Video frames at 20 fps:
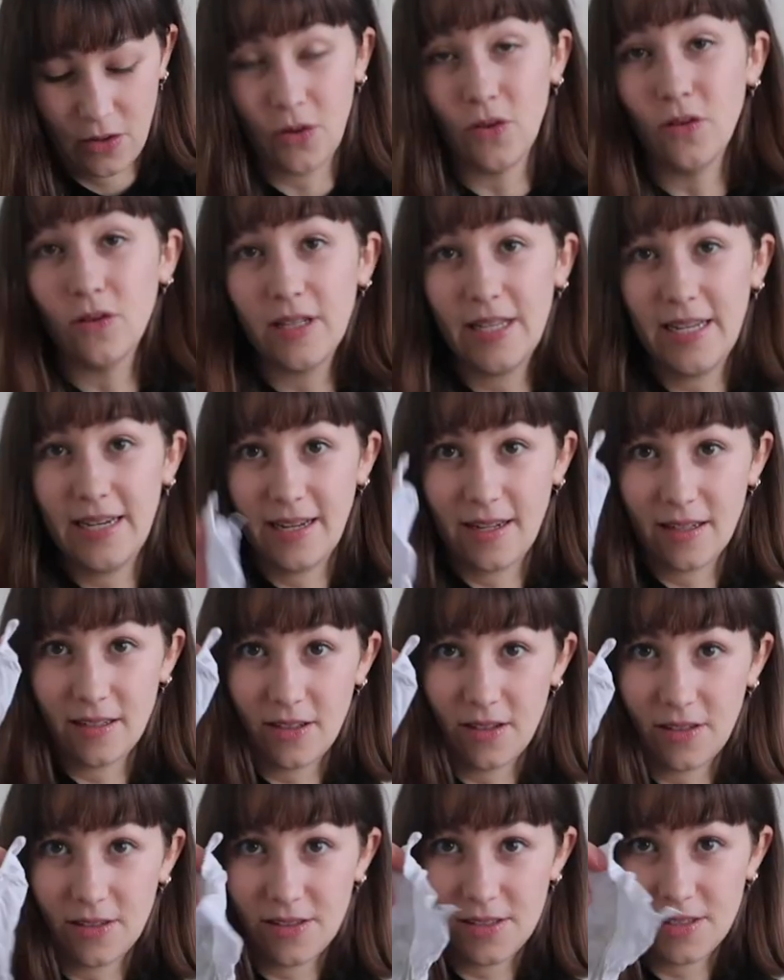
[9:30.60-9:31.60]
or cleaning
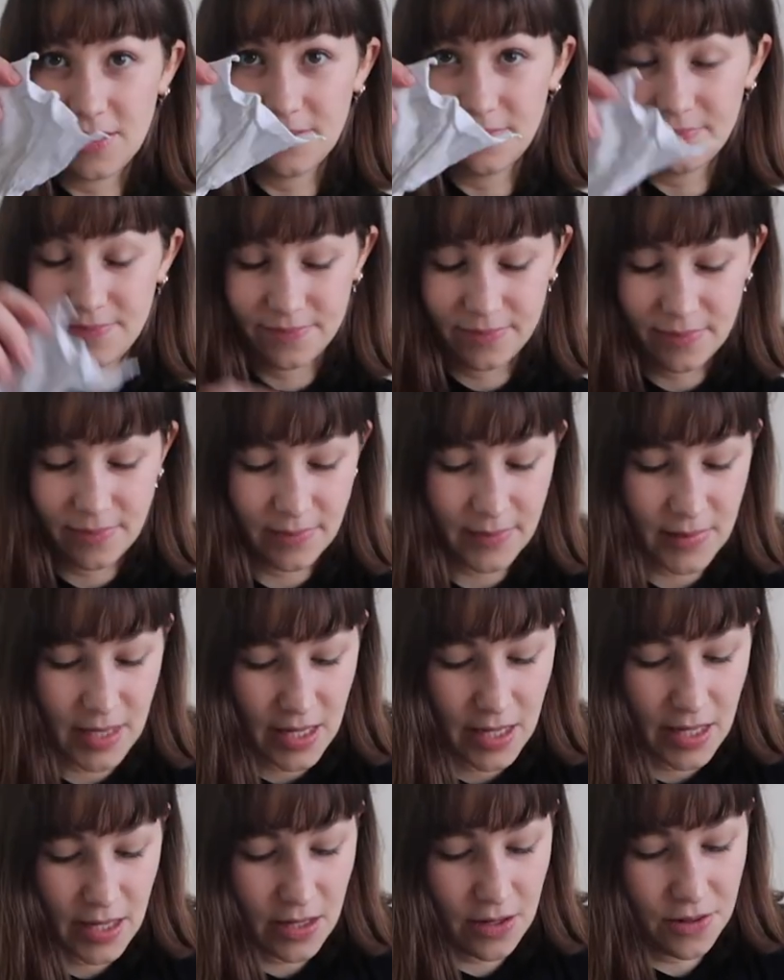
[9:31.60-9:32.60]
cloths.
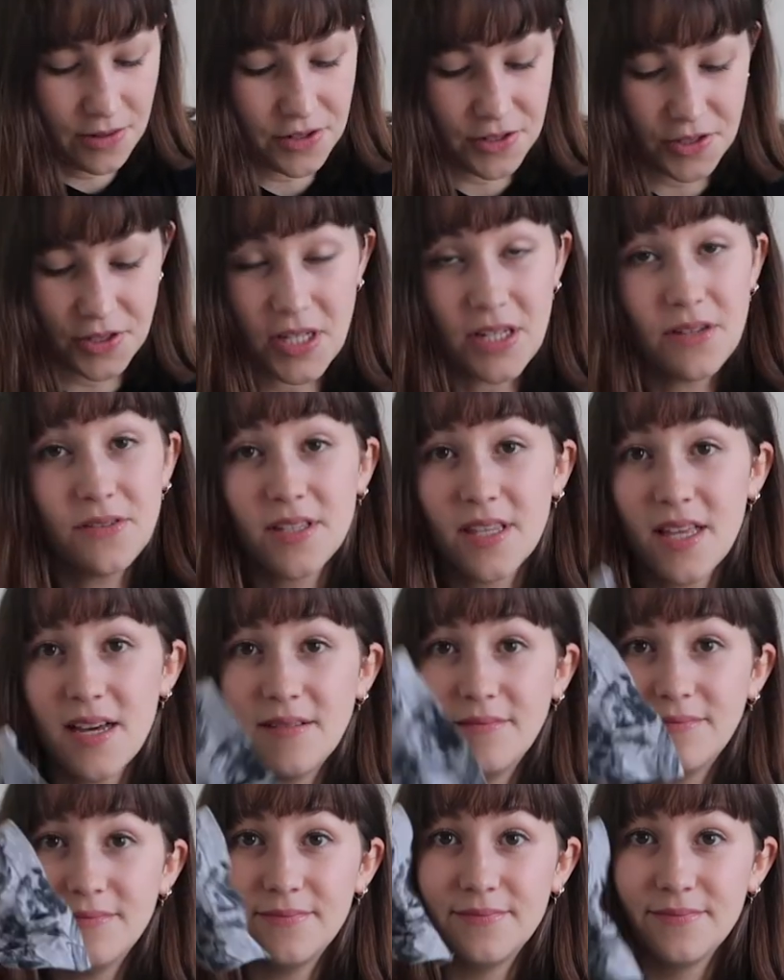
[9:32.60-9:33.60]
You just use
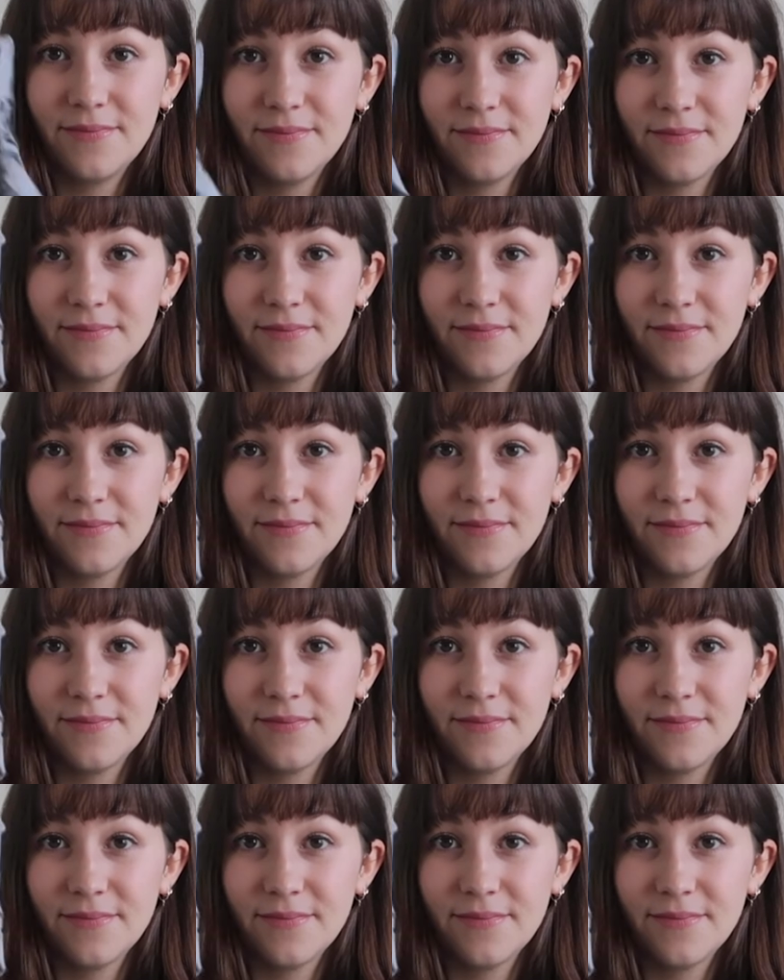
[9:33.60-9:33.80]
them,